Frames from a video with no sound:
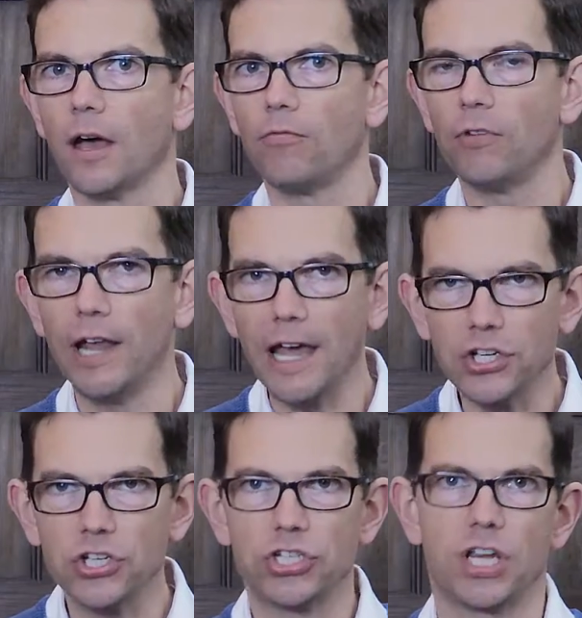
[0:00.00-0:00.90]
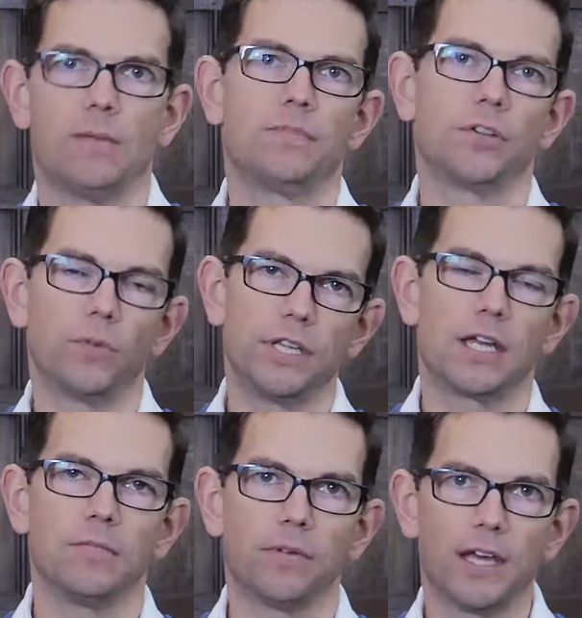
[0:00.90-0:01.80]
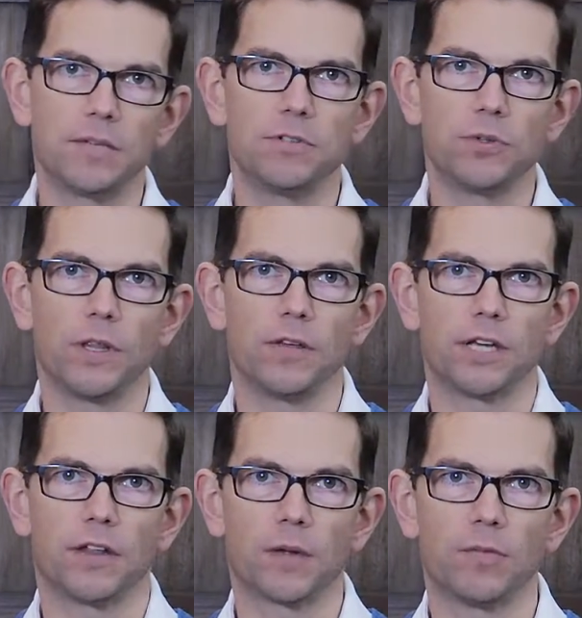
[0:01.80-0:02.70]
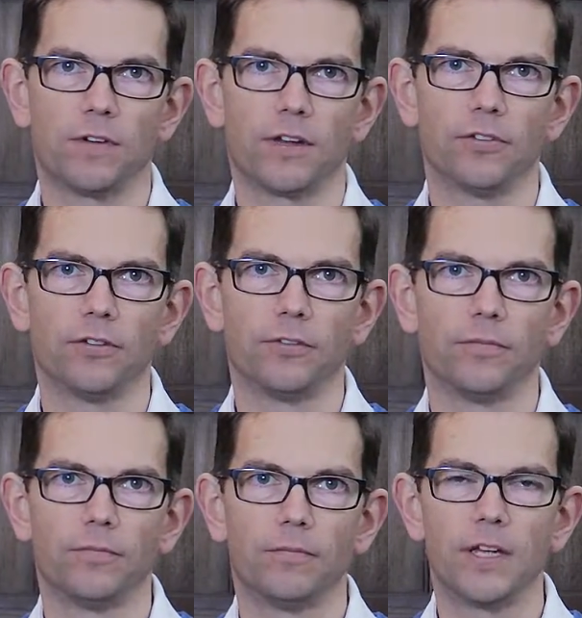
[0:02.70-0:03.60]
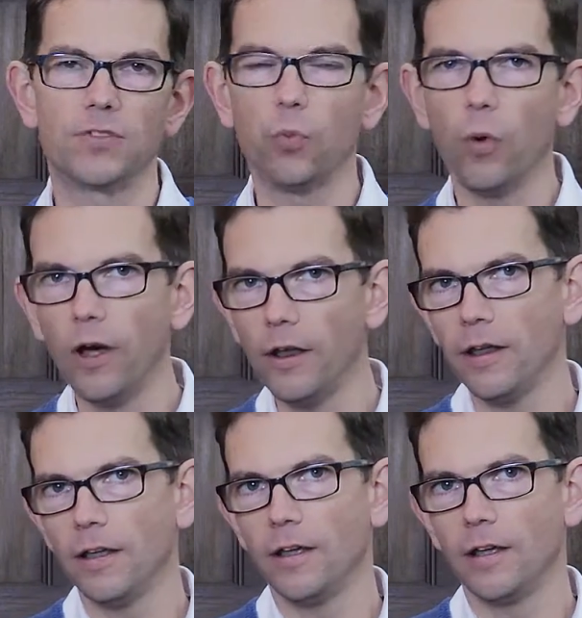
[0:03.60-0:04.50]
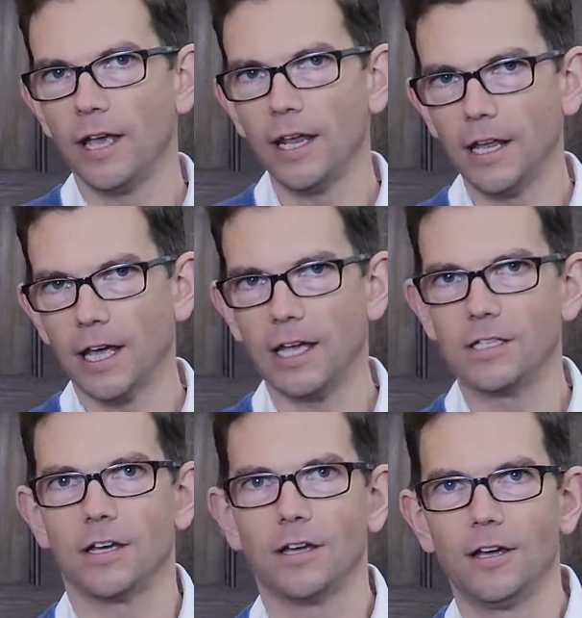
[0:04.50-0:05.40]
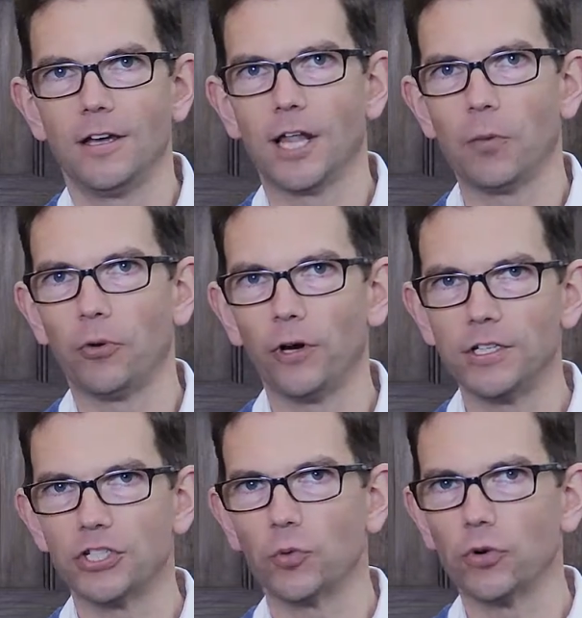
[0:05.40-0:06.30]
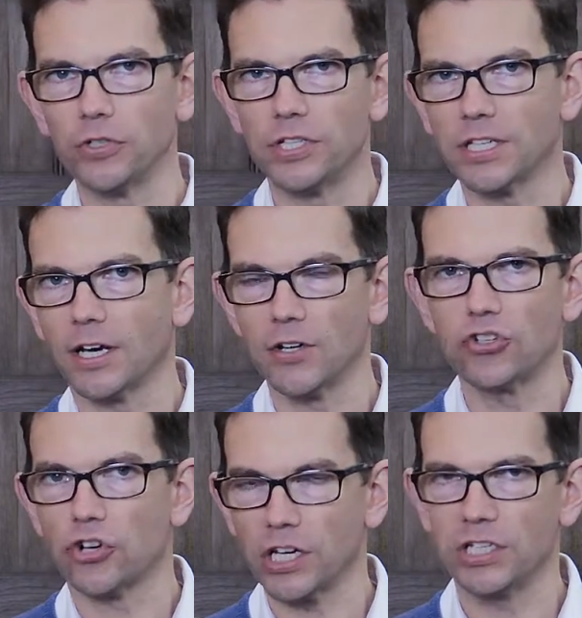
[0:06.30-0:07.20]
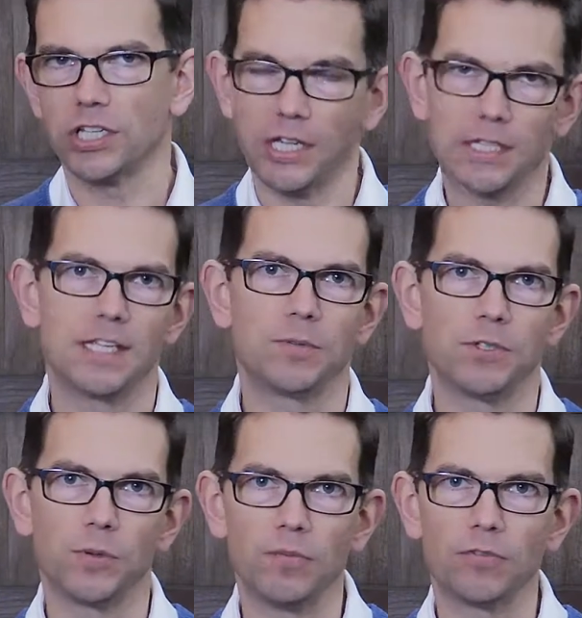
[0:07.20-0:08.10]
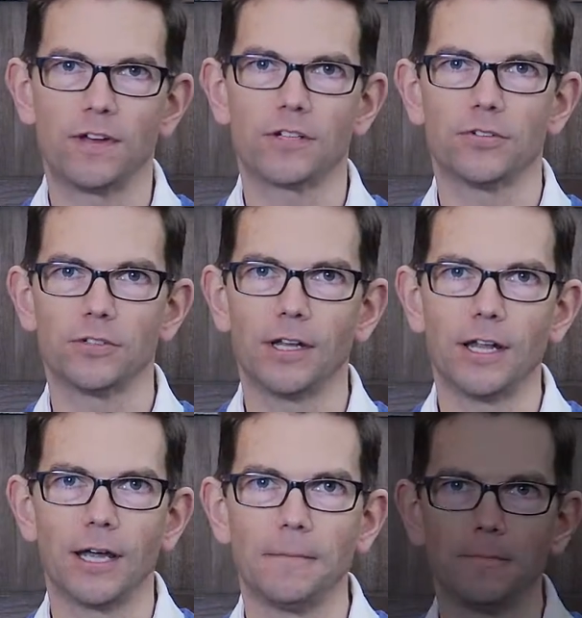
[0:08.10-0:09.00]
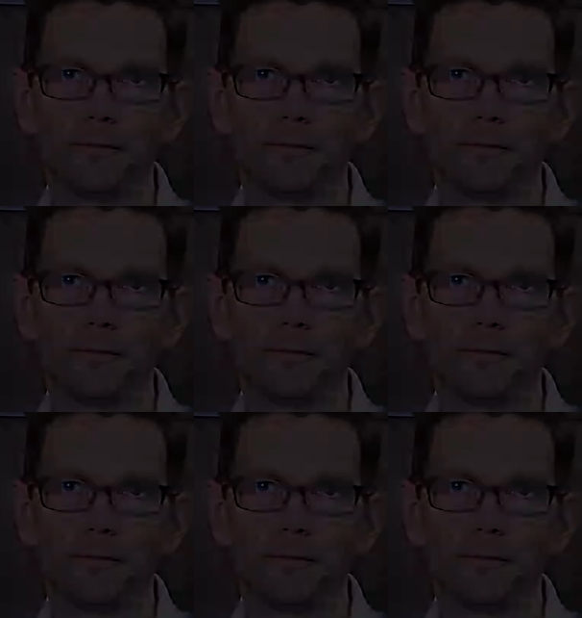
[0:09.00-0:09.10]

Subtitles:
relationships that were taking place between those healthcare professionals. It's one indicator that points towards this kind of trust that exists between professionals online.